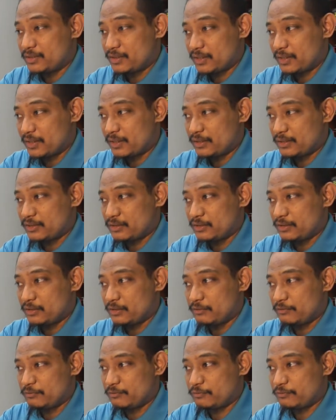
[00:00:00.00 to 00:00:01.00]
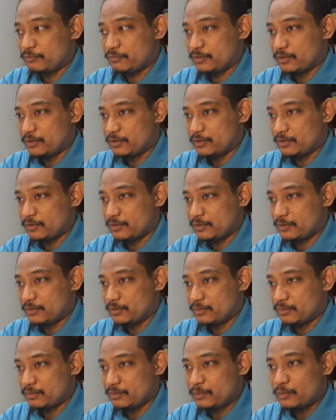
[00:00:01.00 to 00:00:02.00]
that if
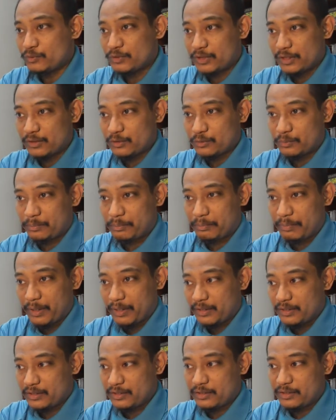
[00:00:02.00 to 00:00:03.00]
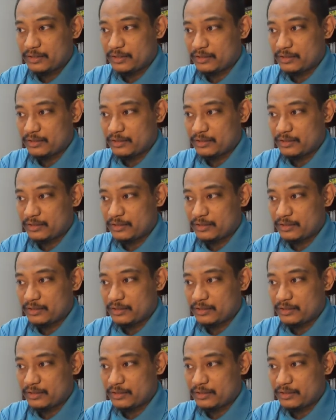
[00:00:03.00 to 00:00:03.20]
you tend to panic